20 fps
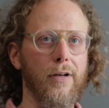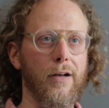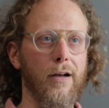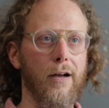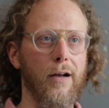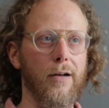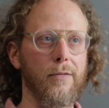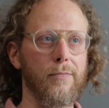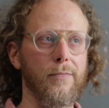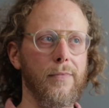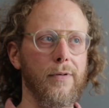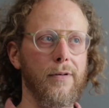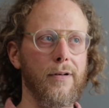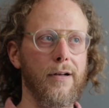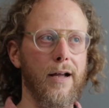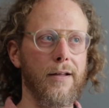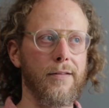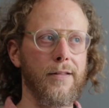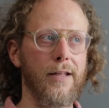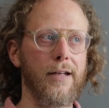
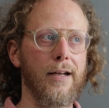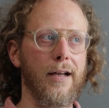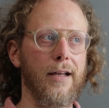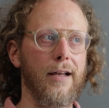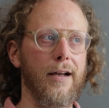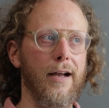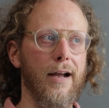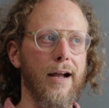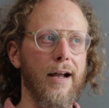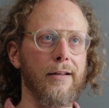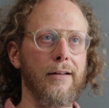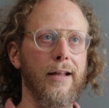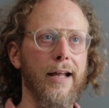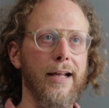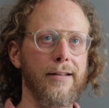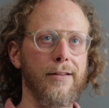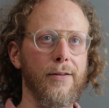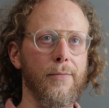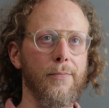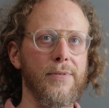I think I
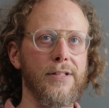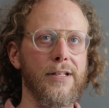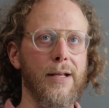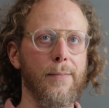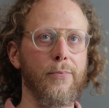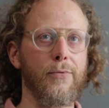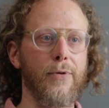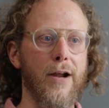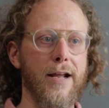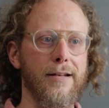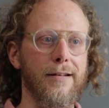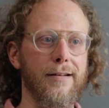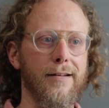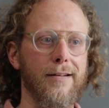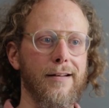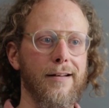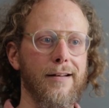like them separated.